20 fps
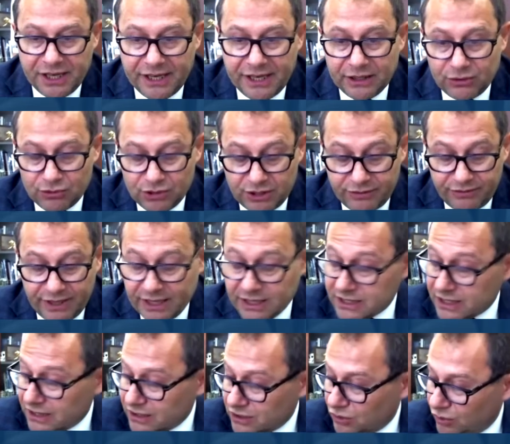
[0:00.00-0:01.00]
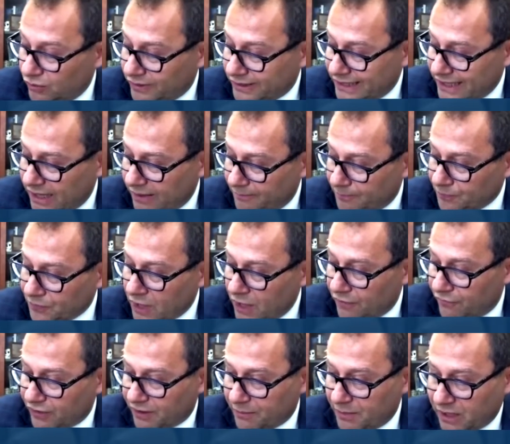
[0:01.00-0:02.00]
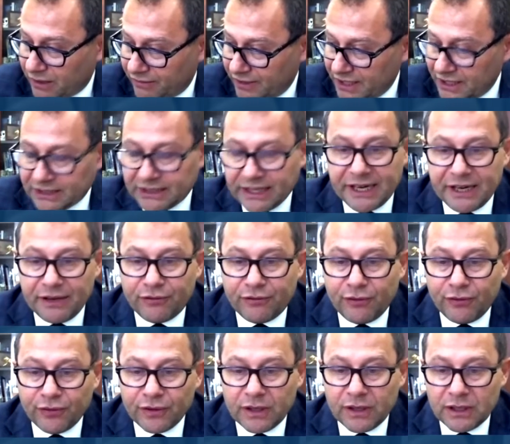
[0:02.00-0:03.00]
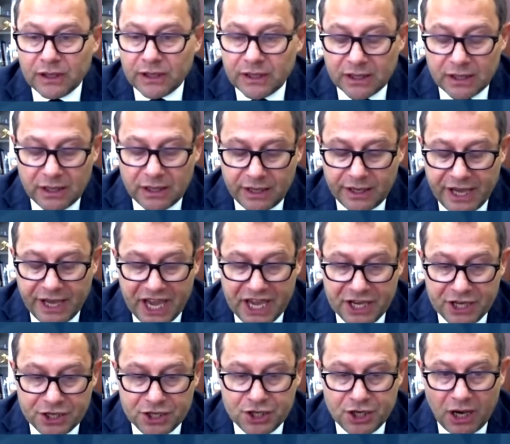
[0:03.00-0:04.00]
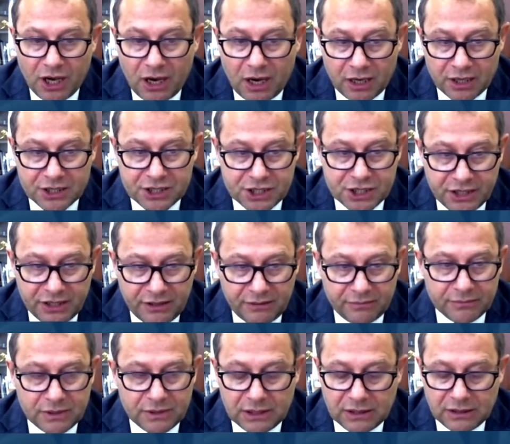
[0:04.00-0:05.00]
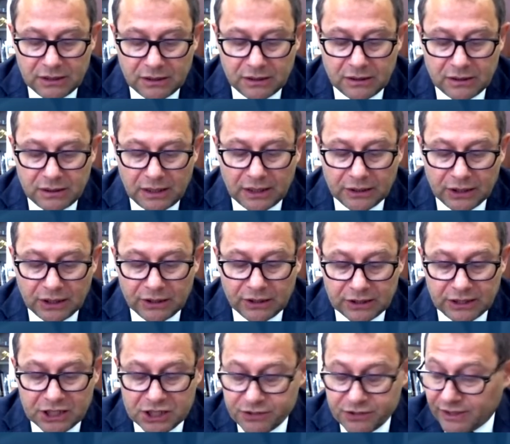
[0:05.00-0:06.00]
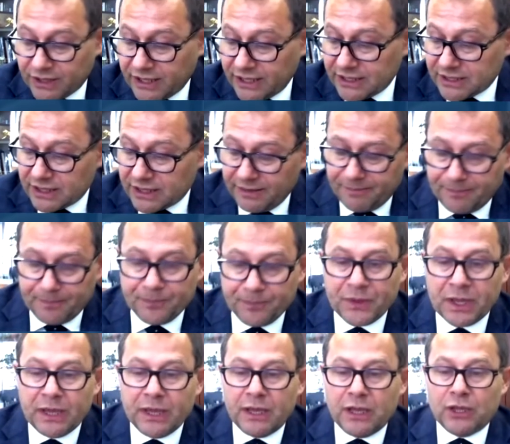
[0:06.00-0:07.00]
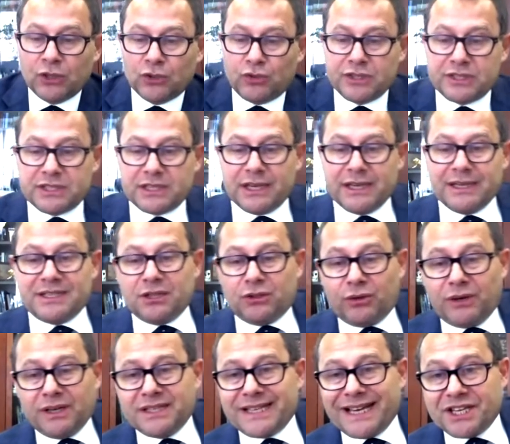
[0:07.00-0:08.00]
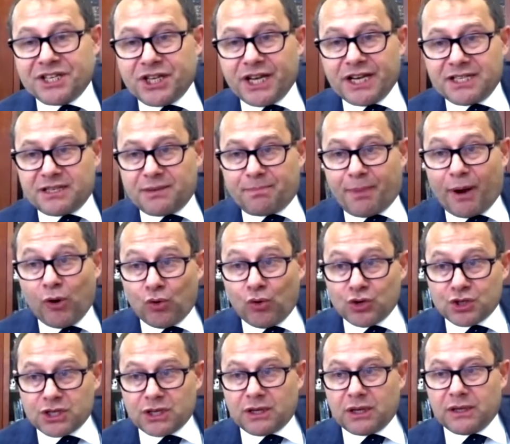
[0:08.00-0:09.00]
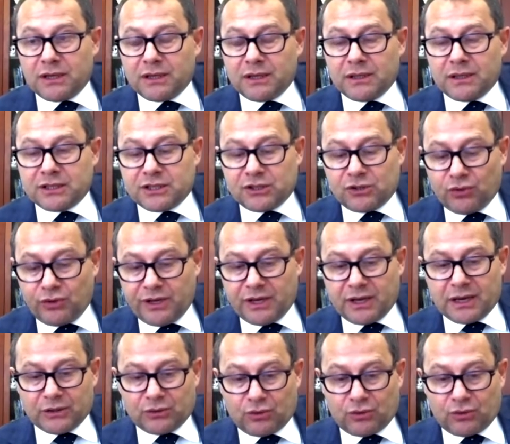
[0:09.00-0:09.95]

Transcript: the basis for the national health system, and this is a basis to create tariffs, HRG, which is the analog of our disease-related groups.